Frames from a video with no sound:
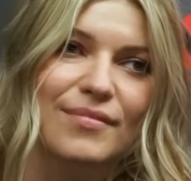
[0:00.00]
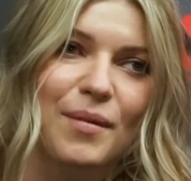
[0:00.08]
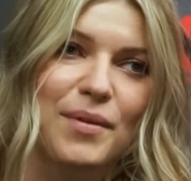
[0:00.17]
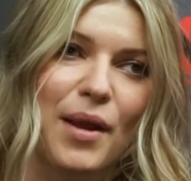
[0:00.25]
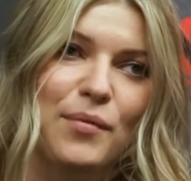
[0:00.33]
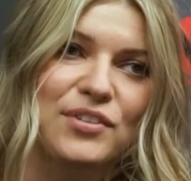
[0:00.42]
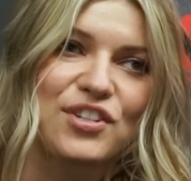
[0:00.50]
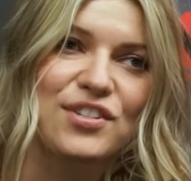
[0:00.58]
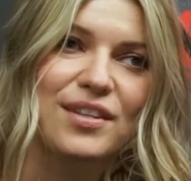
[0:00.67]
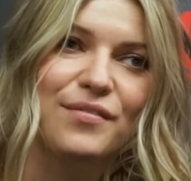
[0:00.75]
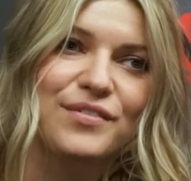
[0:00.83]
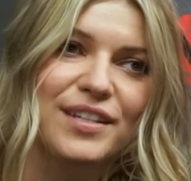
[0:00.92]
I mean, I would
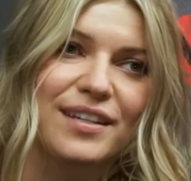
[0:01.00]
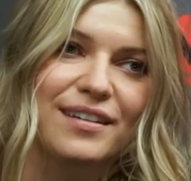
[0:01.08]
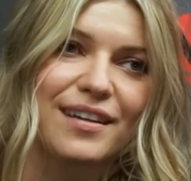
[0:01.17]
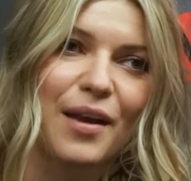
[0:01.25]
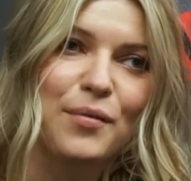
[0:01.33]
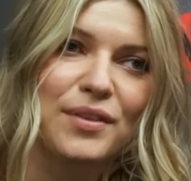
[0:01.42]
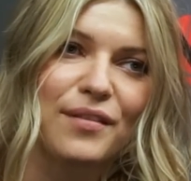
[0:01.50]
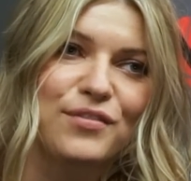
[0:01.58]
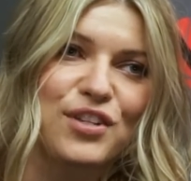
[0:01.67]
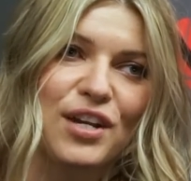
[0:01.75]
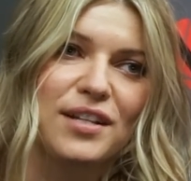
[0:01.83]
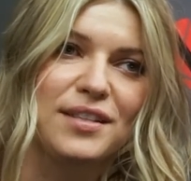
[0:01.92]
just love to. I would love
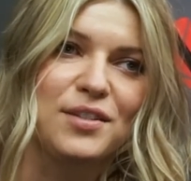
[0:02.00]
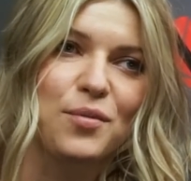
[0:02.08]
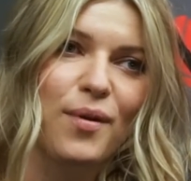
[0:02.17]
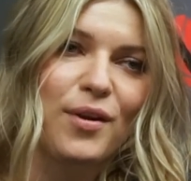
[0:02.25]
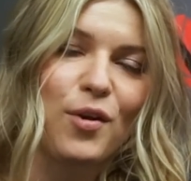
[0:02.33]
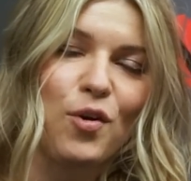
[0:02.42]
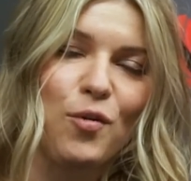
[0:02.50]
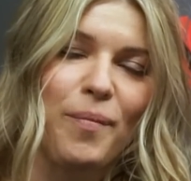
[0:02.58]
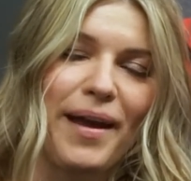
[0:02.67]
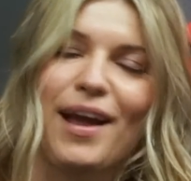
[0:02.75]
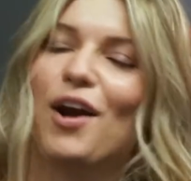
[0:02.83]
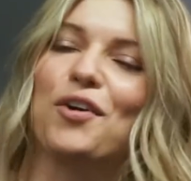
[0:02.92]
Jonathan to write a whole
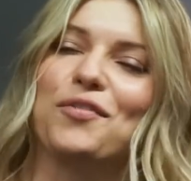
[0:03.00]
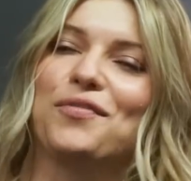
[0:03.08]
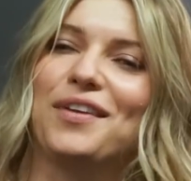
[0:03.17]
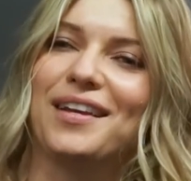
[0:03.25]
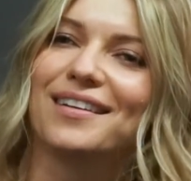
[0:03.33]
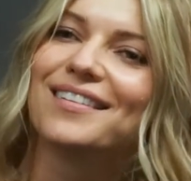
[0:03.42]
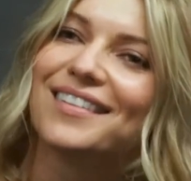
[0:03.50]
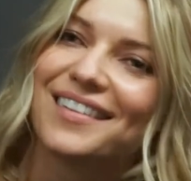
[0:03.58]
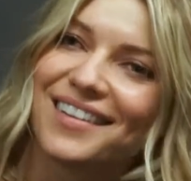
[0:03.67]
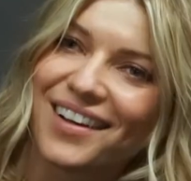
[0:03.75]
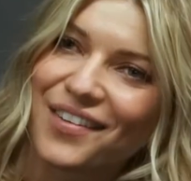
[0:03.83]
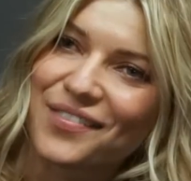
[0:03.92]
biography
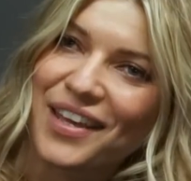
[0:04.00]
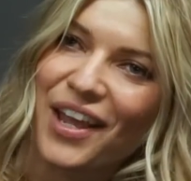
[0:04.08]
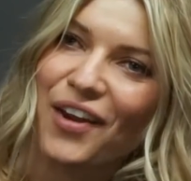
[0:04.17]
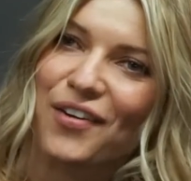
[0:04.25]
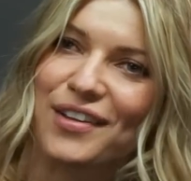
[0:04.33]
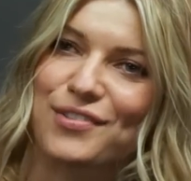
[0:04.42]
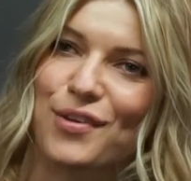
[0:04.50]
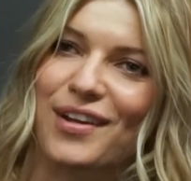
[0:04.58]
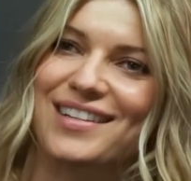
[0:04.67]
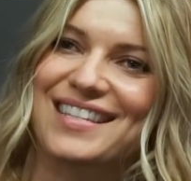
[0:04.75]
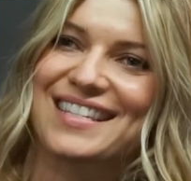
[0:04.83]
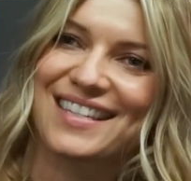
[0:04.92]
of Carrie, so I
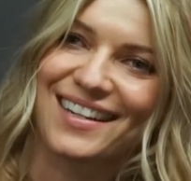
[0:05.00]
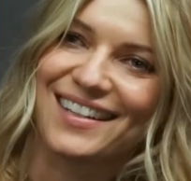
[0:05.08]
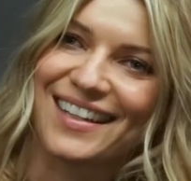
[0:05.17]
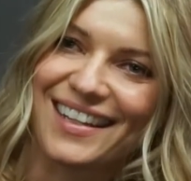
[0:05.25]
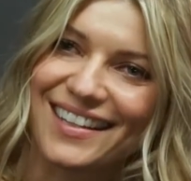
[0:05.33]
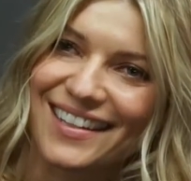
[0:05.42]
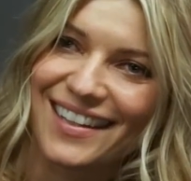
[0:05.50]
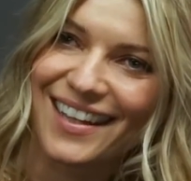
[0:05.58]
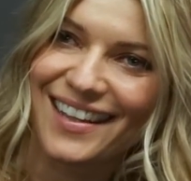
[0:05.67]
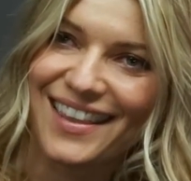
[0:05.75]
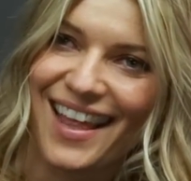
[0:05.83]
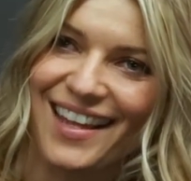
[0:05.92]
could study it
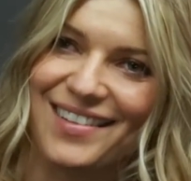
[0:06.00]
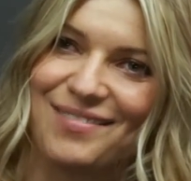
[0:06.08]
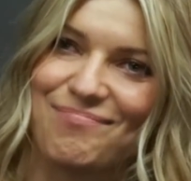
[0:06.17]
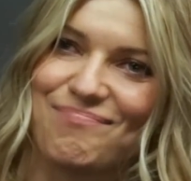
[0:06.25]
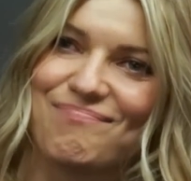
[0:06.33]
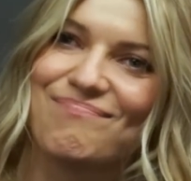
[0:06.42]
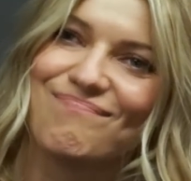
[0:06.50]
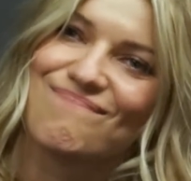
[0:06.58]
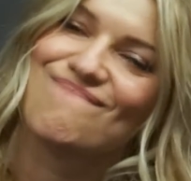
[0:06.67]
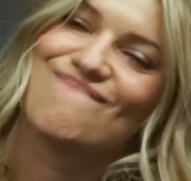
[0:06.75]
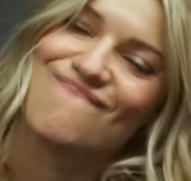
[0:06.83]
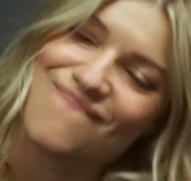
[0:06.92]
and then
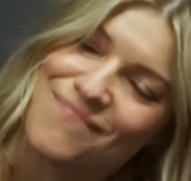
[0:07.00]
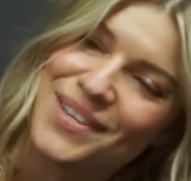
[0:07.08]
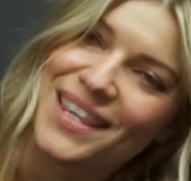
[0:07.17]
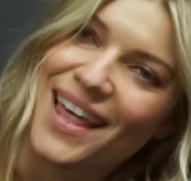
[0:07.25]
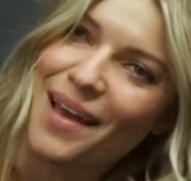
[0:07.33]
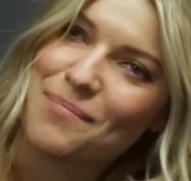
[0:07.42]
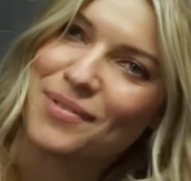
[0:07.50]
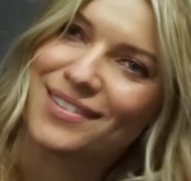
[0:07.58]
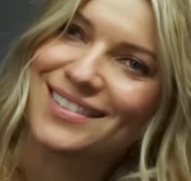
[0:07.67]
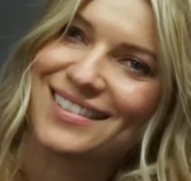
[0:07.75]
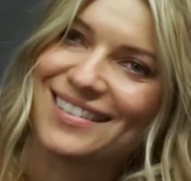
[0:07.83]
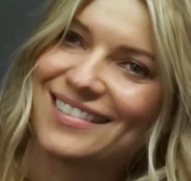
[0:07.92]
be that
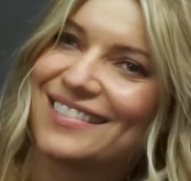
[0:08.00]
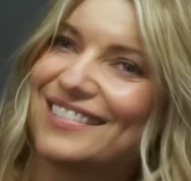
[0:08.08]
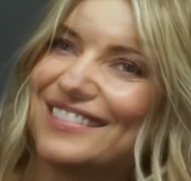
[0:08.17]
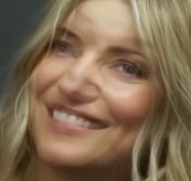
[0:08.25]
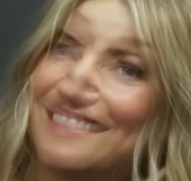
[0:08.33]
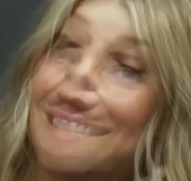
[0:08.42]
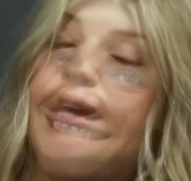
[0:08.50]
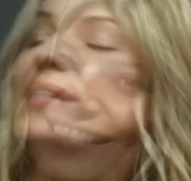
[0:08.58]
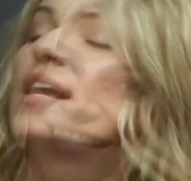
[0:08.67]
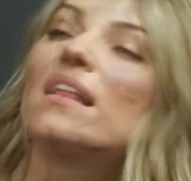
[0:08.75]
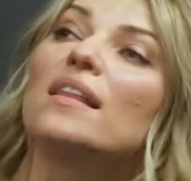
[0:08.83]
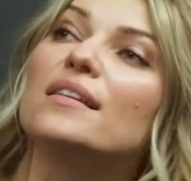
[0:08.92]
person. Yeah. They
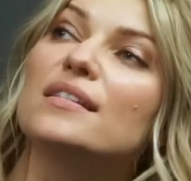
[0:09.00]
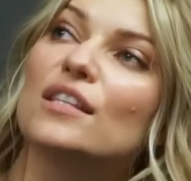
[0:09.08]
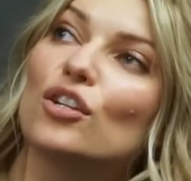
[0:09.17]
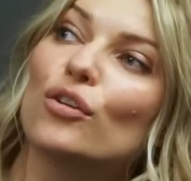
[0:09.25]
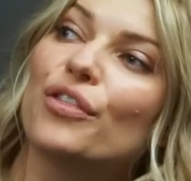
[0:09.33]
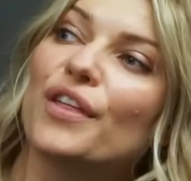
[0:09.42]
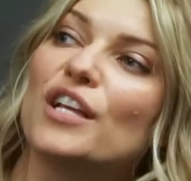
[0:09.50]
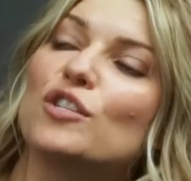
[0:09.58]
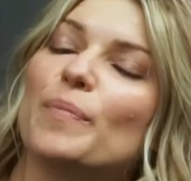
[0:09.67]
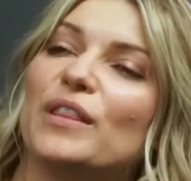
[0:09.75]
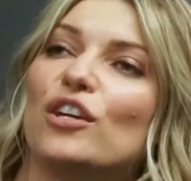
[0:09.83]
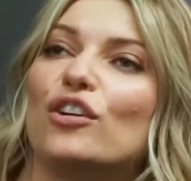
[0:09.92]
tell us little
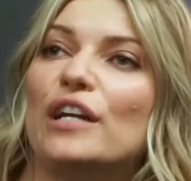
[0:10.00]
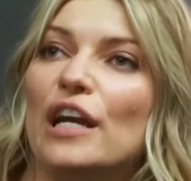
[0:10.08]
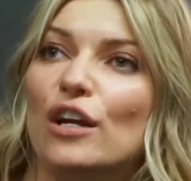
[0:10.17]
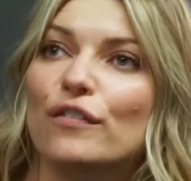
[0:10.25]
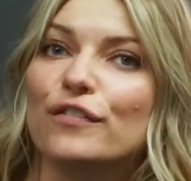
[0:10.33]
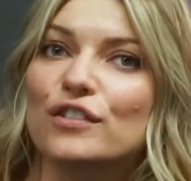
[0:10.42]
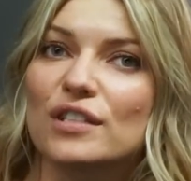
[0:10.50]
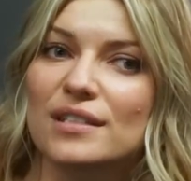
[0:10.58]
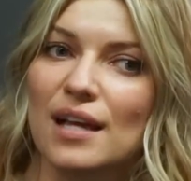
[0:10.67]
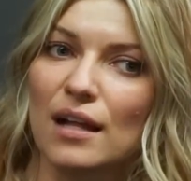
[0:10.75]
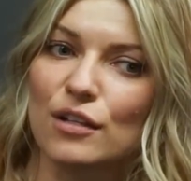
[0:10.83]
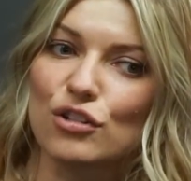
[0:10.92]
things, but they're careful to
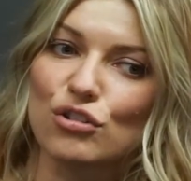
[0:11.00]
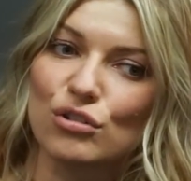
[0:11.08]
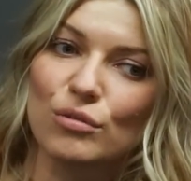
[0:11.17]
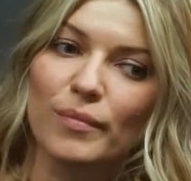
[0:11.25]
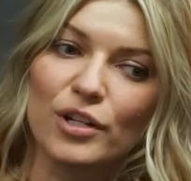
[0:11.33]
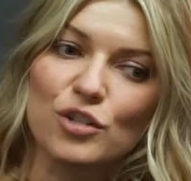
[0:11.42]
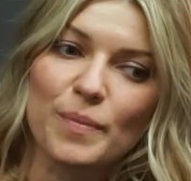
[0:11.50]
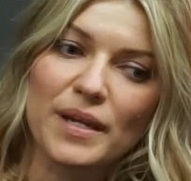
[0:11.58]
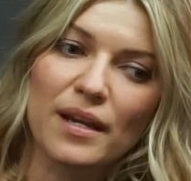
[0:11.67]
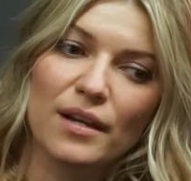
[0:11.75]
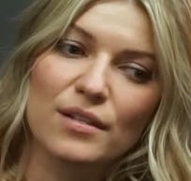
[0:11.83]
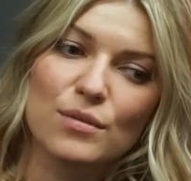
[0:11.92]
tell us too much
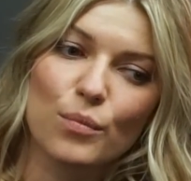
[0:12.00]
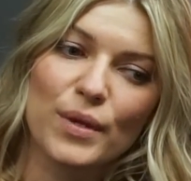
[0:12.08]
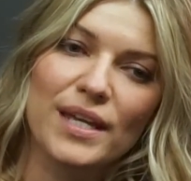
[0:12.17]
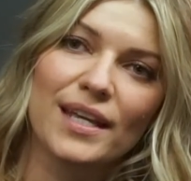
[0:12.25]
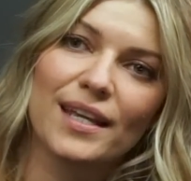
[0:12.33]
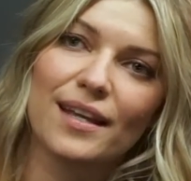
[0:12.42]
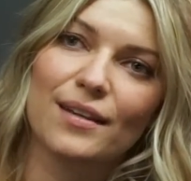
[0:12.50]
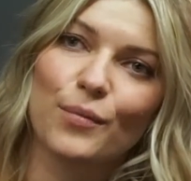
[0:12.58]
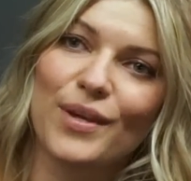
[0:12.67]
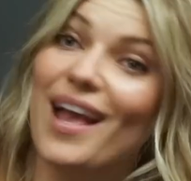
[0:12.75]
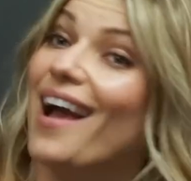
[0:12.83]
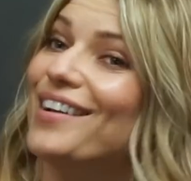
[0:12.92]
because we can get,
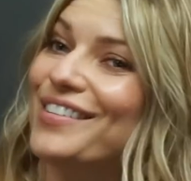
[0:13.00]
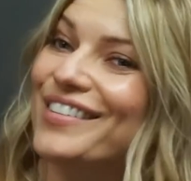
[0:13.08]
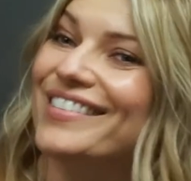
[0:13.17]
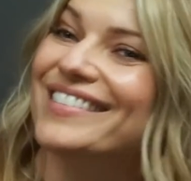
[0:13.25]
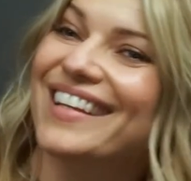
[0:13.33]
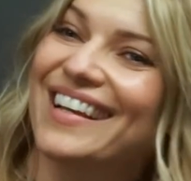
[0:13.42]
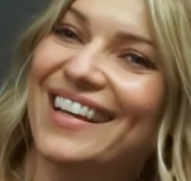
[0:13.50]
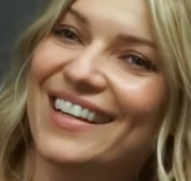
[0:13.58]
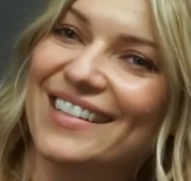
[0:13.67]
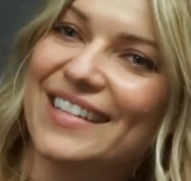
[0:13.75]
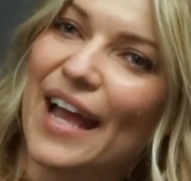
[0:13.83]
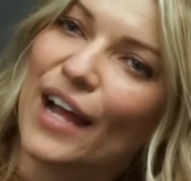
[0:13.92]
we actors can
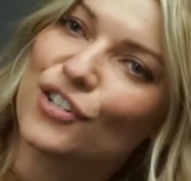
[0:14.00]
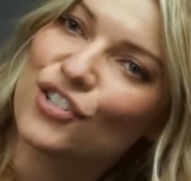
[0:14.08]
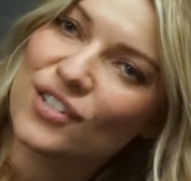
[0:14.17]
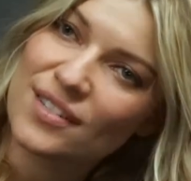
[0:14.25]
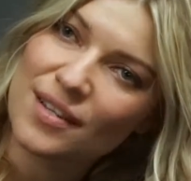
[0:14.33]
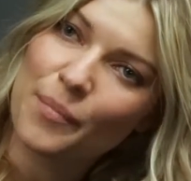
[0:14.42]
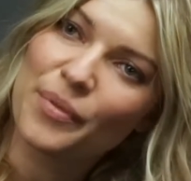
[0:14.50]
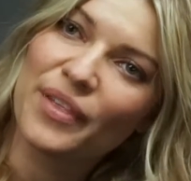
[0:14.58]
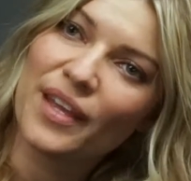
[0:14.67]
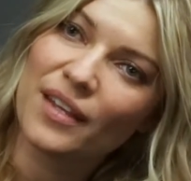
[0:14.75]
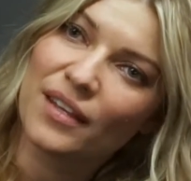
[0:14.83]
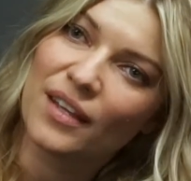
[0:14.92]
get attached to
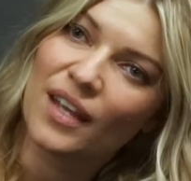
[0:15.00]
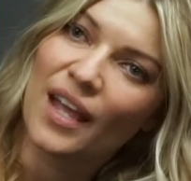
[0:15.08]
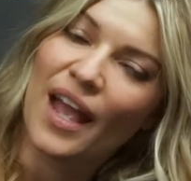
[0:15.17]
something